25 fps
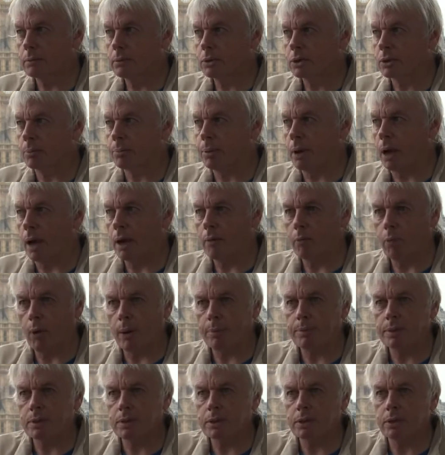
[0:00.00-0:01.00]
supply of
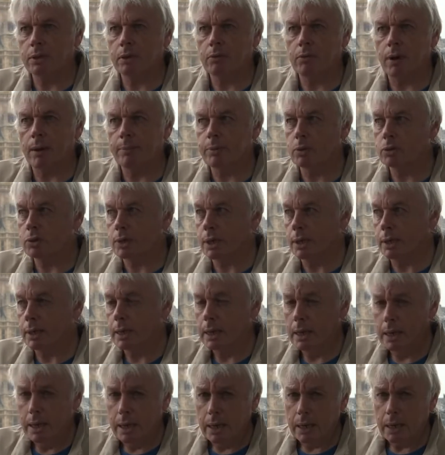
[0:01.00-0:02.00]
weapons to the rebels
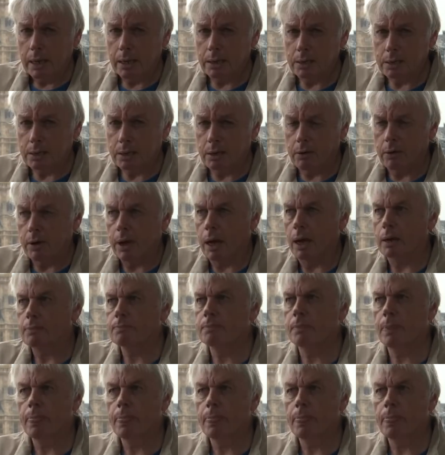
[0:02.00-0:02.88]
in Syria.